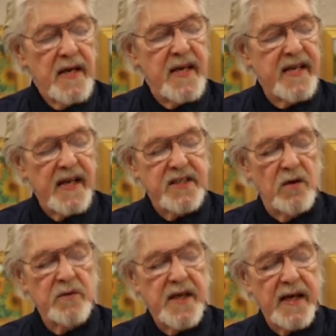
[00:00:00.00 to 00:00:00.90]
He kicks
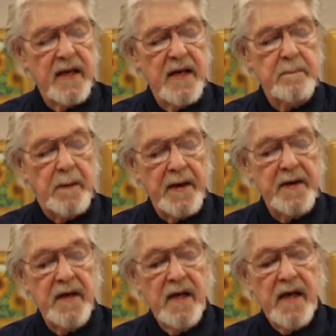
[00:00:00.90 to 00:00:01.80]
on kicking and
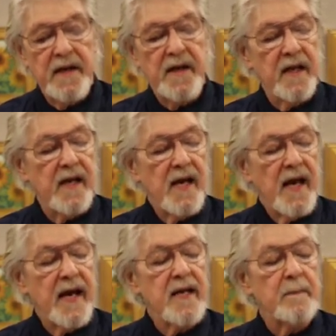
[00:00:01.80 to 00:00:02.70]
butting until there
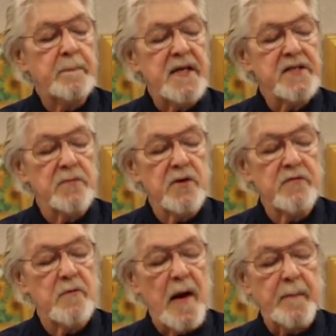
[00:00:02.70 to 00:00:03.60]
ain't a piece of
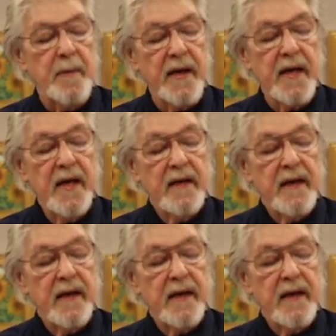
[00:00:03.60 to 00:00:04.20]
wood from that buggy